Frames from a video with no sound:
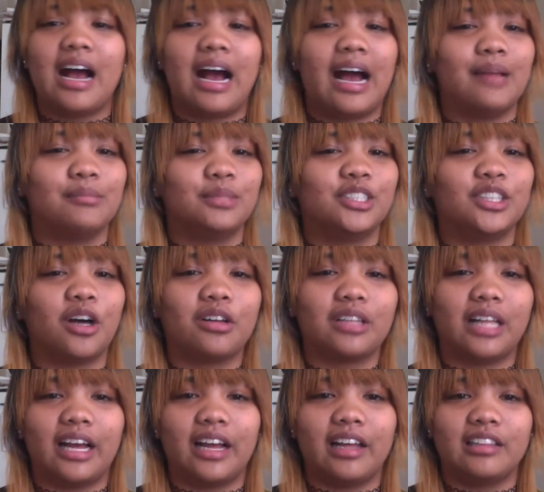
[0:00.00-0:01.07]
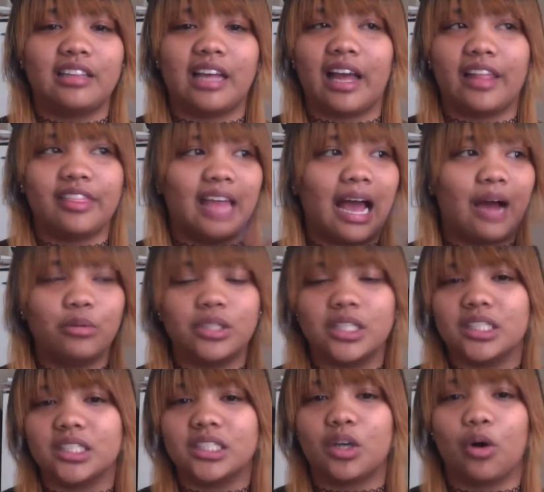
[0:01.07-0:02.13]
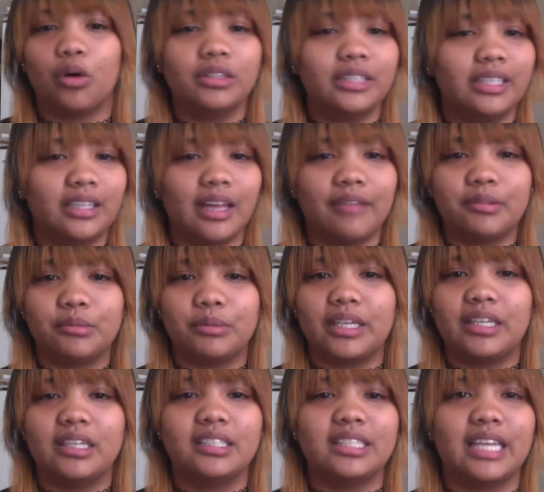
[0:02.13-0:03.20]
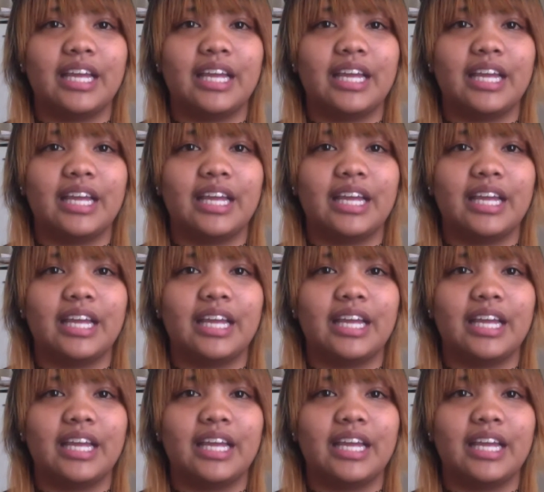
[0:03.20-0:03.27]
I'm so glad that that was only 11 weeks.